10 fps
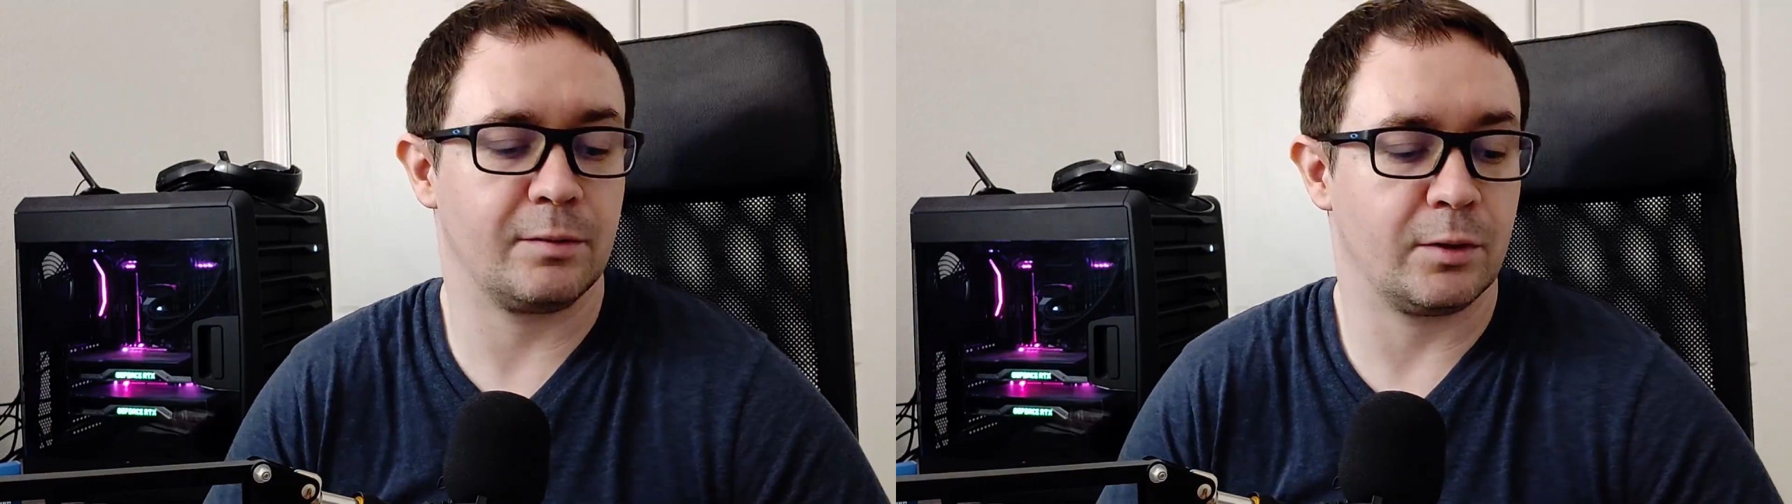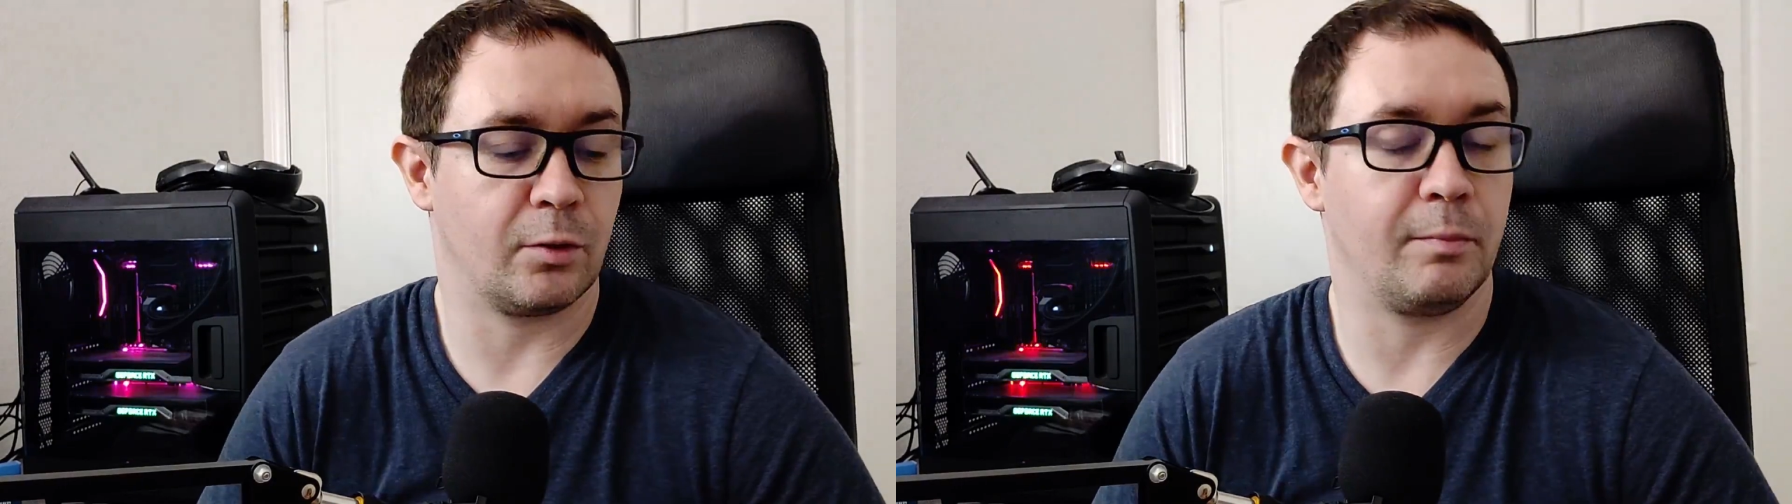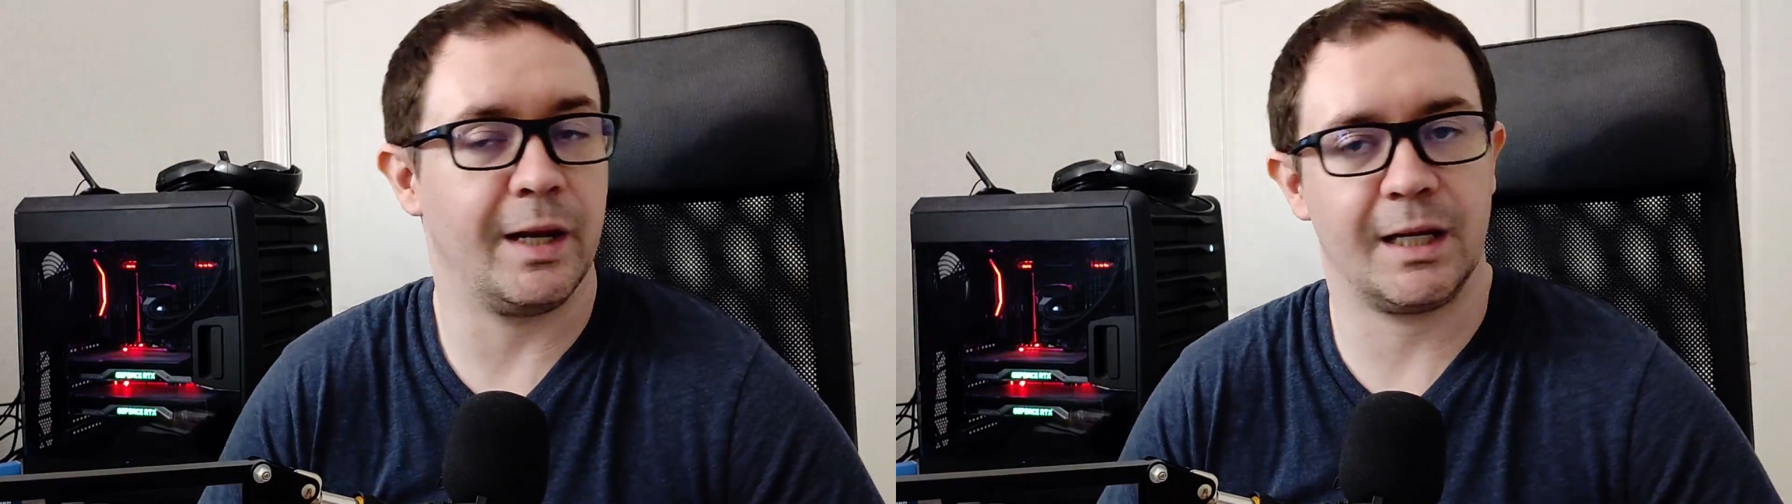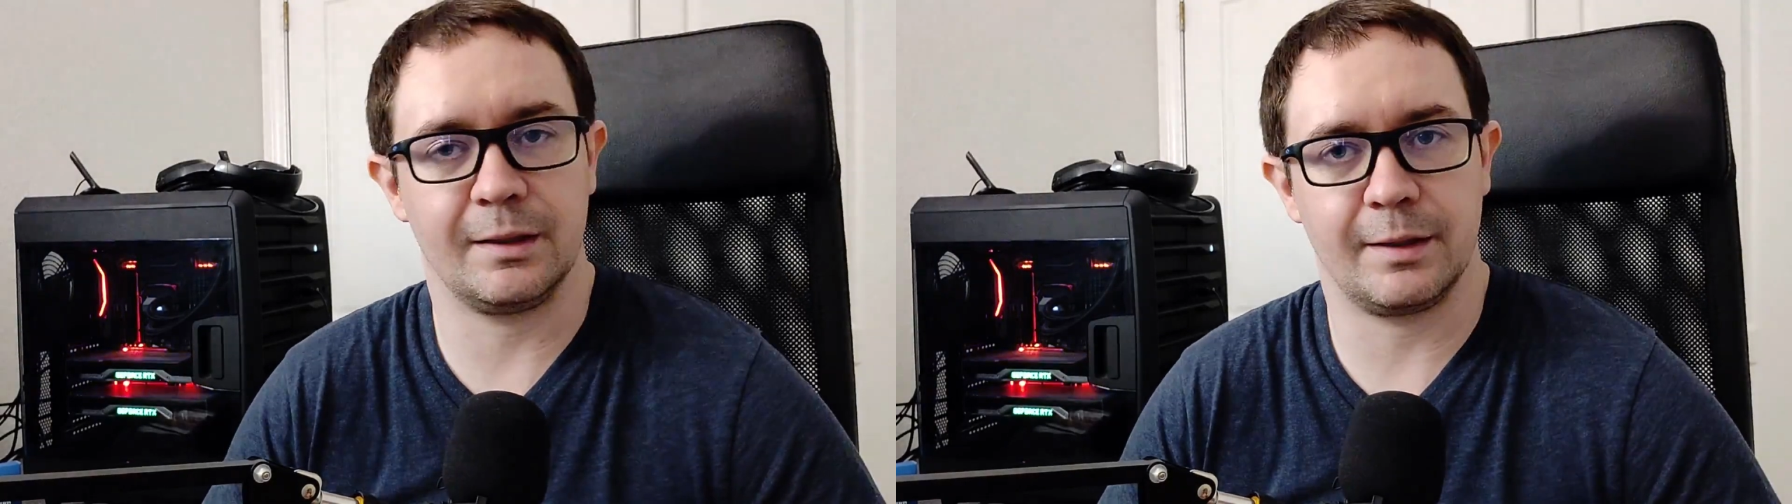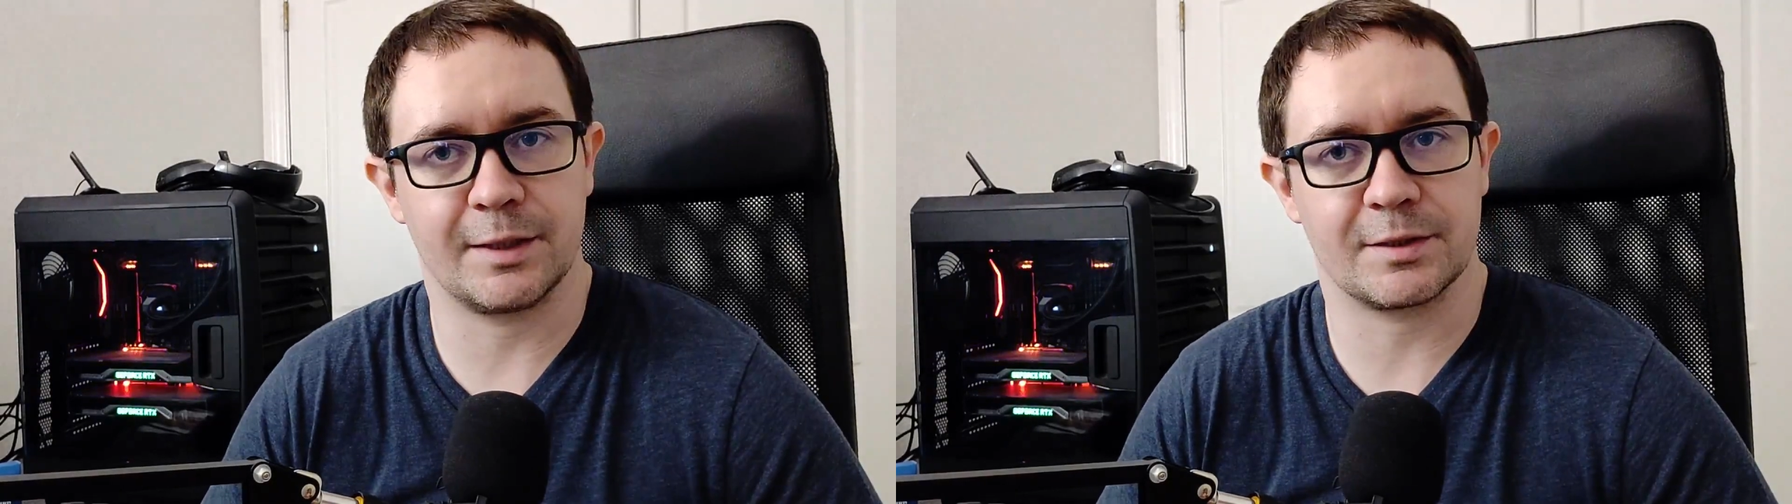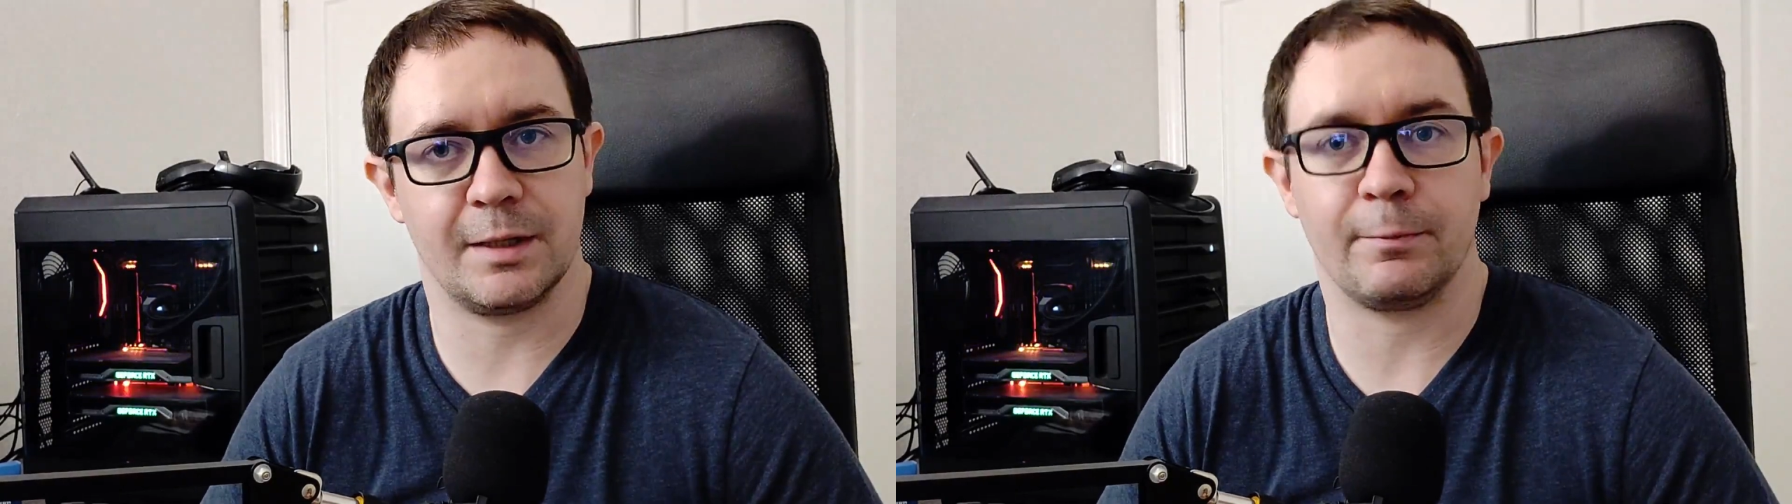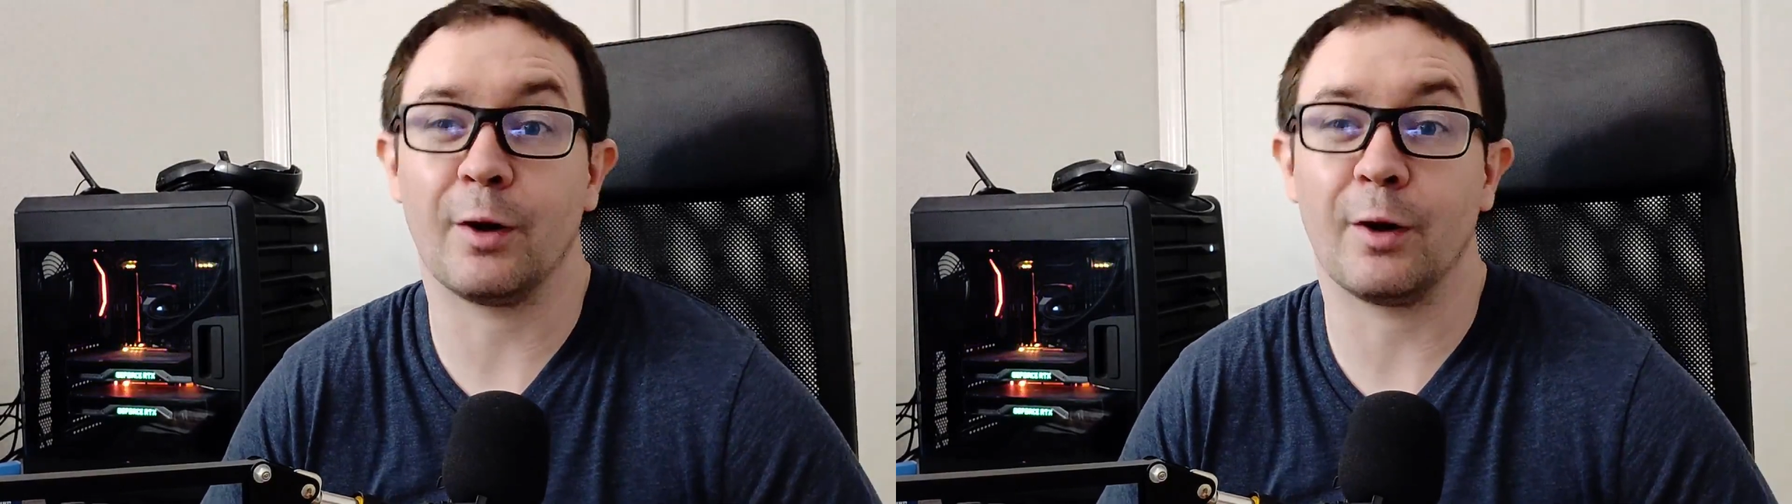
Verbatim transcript: you know, making things up.